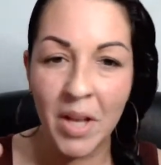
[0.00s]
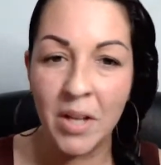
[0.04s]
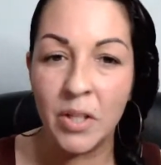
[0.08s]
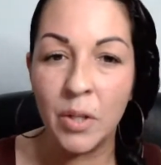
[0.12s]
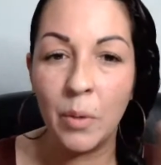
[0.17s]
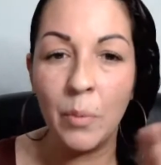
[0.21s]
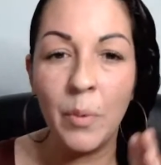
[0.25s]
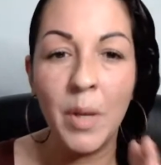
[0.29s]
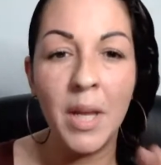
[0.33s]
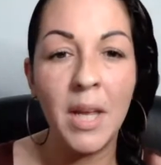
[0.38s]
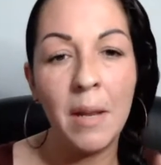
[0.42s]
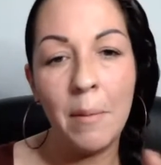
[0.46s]

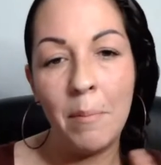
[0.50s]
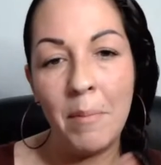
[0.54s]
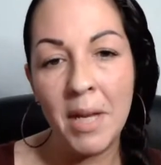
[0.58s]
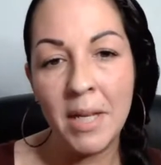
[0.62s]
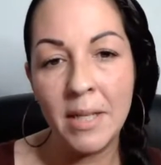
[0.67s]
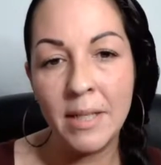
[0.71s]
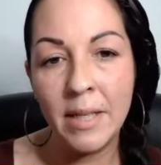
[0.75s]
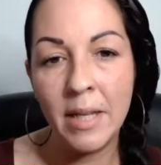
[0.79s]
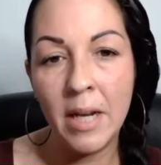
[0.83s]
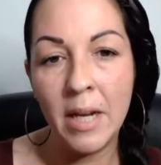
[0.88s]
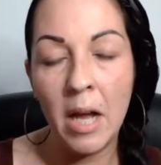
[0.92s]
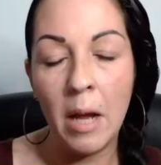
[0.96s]
So we can
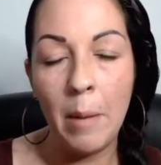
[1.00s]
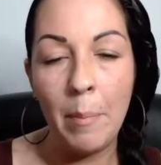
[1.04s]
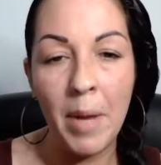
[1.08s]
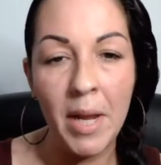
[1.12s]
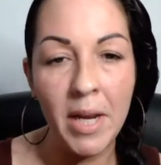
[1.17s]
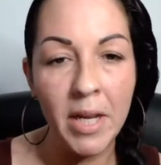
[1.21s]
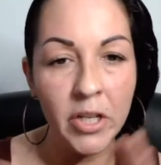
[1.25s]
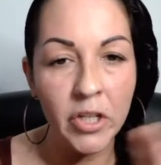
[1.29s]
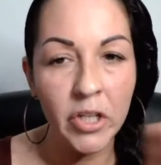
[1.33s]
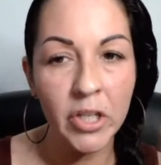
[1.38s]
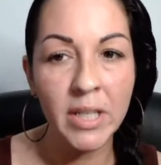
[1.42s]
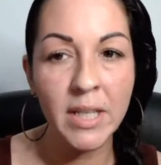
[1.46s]
mix it up.
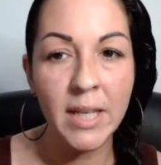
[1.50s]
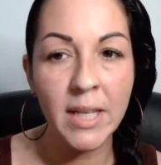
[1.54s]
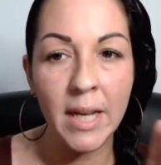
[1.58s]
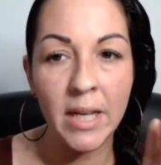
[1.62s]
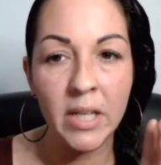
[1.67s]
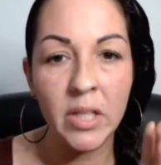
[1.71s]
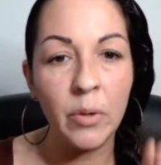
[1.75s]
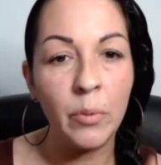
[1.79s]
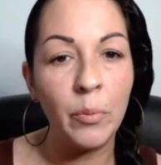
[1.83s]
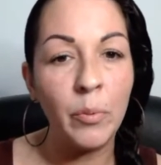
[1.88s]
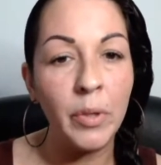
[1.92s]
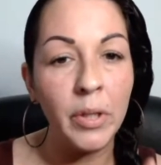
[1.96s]
And it just
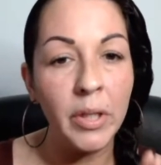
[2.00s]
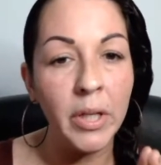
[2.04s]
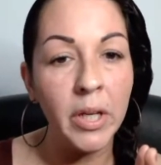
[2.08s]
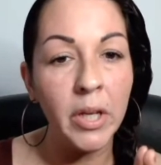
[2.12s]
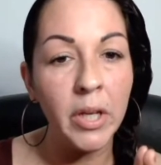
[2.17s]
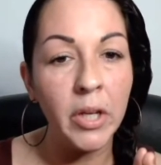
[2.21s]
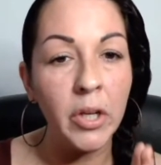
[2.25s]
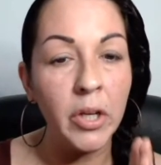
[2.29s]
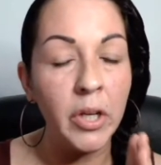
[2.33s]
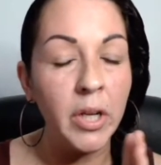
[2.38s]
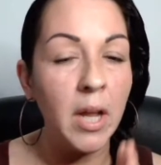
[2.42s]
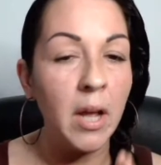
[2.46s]
takes a really
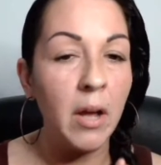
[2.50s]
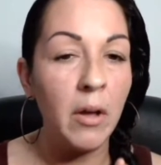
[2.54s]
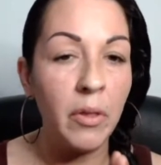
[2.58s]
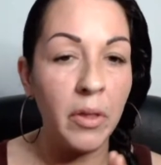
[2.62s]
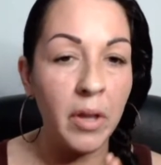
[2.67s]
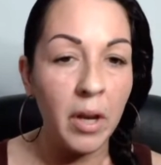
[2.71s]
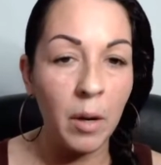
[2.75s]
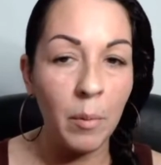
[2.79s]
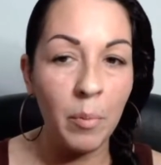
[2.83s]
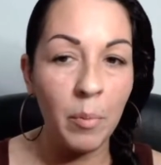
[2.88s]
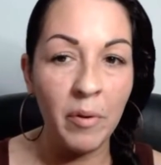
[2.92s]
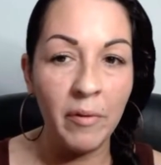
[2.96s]
good
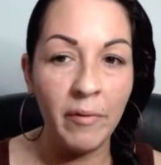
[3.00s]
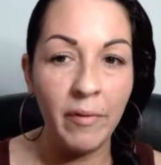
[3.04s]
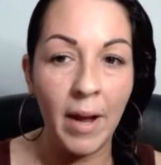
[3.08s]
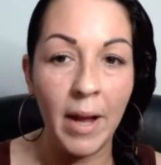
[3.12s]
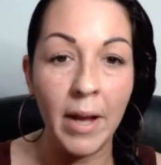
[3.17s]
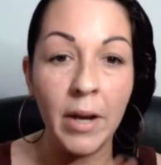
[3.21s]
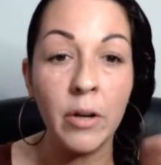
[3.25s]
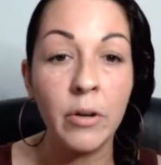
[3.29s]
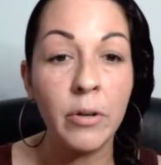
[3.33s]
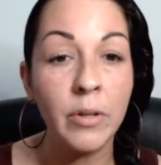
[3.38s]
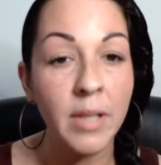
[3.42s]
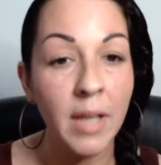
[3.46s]
healthcare
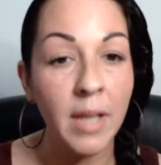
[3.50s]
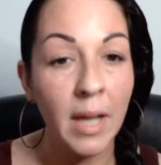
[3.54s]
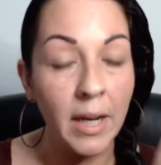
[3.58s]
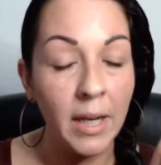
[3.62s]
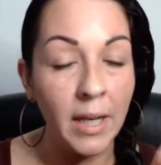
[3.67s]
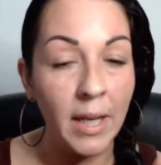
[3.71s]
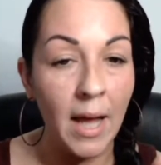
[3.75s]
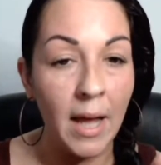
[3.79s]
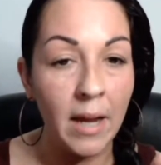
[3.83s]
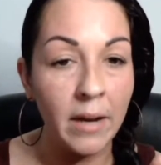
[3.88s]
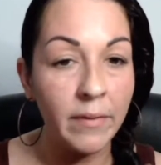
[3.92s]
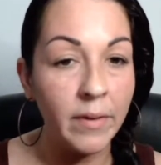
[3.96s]
provider who's got a
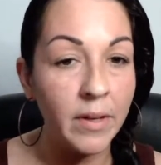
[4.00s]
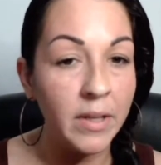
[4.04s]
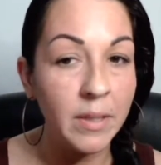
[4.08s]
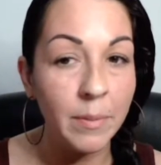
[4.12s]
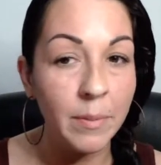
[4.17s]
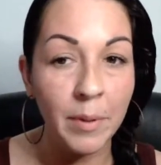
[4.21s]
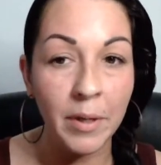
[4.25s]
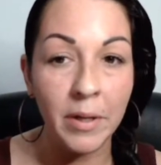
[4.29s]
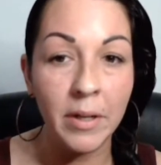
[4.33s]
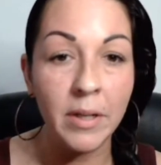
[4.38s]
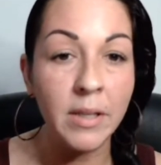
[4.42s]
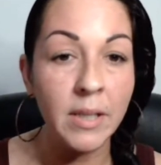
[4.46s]
lot of
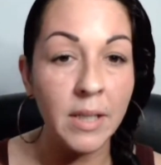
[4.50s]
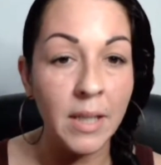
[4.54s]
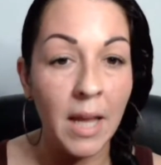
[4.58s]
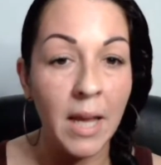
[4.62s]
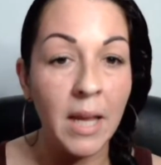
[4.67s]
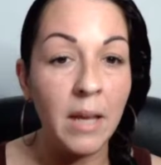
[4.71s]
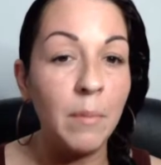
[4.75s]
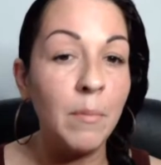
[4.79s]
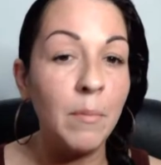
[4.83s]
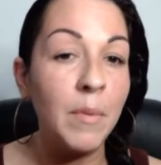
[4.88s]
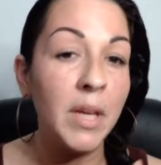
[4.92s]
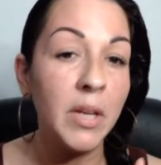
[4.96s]
experience
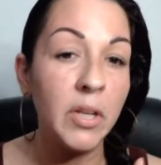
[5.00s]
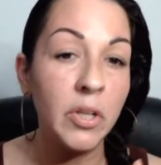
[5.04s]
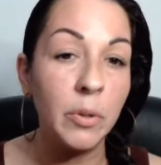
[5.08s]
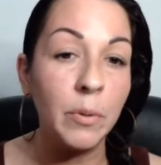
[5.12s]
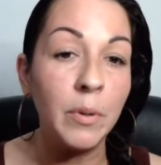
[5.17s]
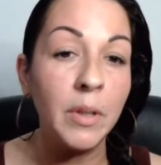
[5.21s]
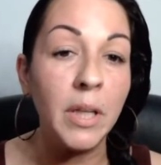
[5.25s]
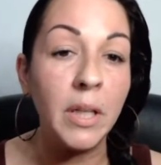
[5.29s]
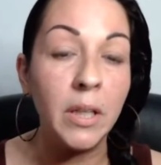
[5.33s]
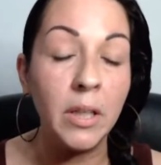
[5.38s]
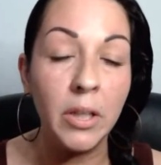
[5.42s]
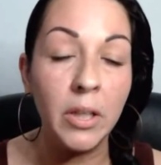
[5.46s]
like me to
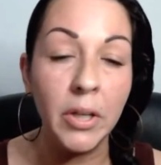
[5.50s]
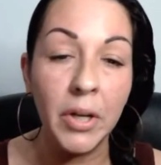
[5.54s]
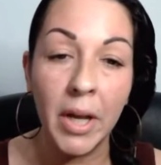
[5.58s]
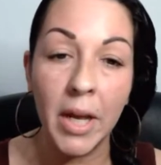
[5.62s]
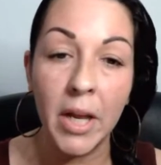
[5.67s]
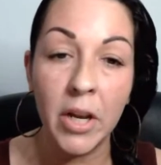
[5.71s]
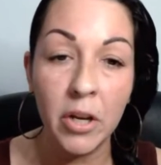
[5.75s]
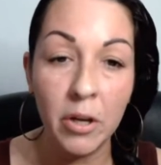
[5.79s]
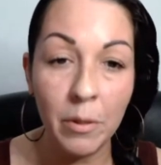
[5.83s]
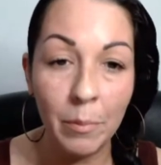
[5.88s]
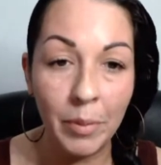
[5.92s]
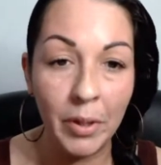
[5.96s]
really look
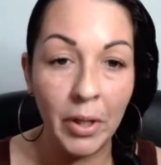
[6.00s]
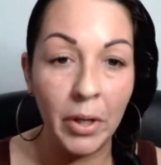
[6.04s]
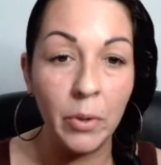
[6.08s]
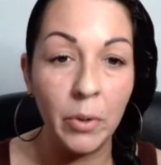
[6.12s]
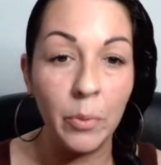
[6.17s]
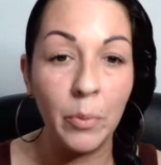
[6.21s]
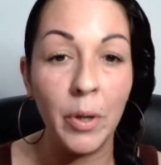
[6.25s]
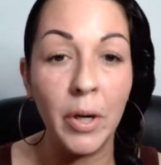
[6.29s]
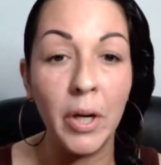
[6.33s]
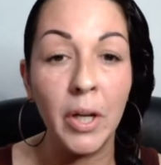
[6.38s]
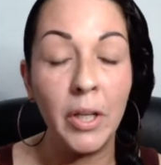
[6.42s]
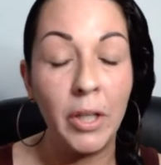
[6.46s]
at your blood
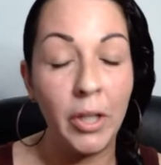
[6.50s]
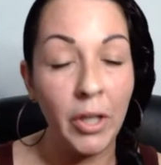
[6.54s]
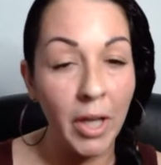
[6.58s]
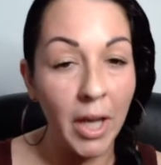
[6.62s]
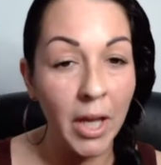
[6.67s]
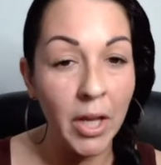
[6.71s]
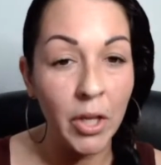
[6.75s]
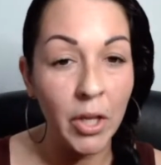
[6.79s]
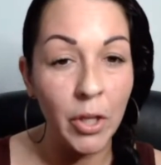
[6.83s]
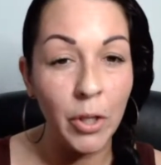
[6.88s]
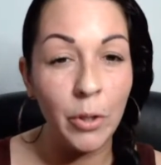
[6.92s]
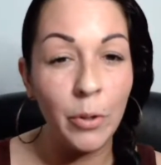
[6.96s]
work, look
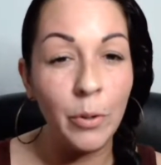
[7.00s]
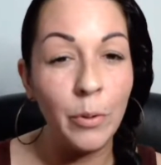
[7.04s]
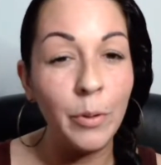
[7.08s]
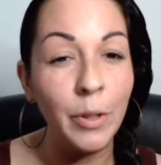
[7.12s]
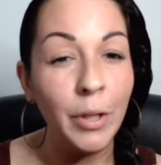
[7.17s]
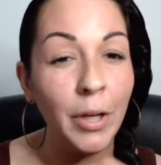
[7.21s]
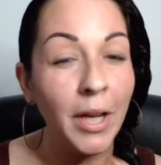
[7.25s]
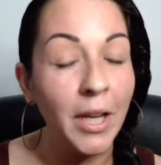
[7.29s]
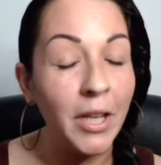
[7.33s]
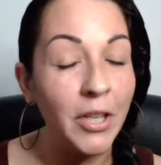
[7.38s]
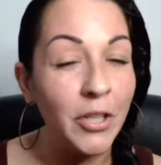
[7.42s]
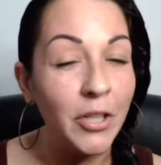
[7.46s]
at you,
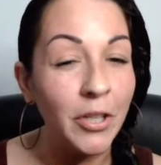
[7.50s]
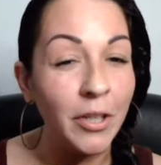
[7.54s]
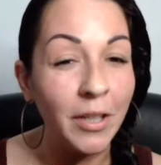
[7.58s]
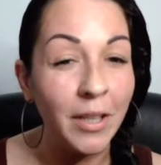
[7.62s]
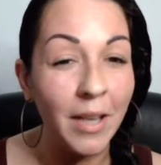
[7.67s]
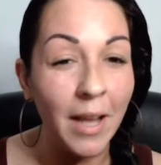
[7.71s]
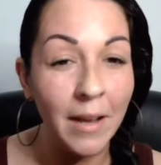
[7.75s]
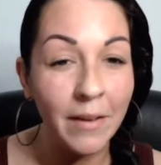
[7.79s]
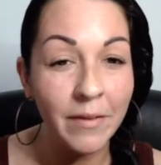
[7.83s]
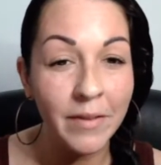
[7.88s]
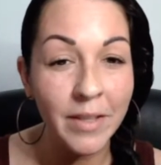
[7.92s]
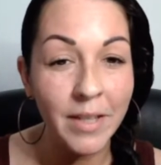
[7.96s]
look at your
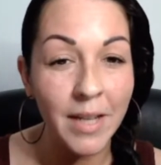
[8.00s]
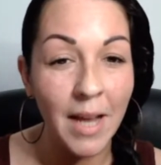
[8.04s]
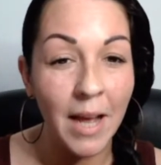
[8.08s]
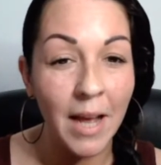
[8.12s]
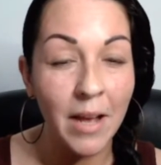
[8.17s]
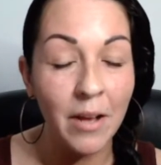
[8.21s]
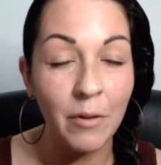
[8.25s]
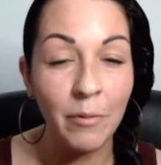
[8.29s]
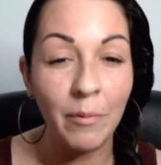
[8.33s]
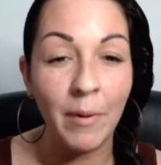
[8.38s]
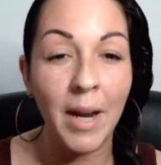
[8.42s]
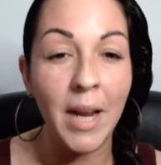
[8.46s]

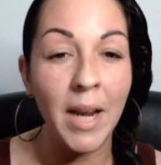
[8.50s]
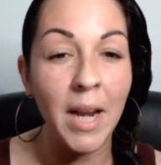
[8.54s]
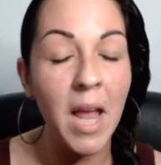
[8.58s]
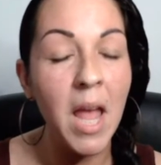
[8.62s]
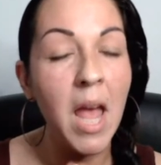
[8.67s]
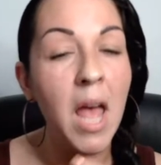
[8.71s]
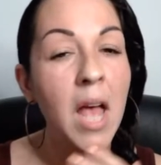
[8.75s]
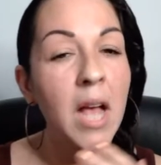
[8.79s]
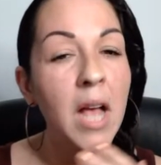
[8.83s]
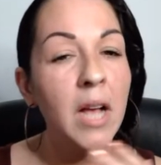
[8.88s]
lifestyle, right?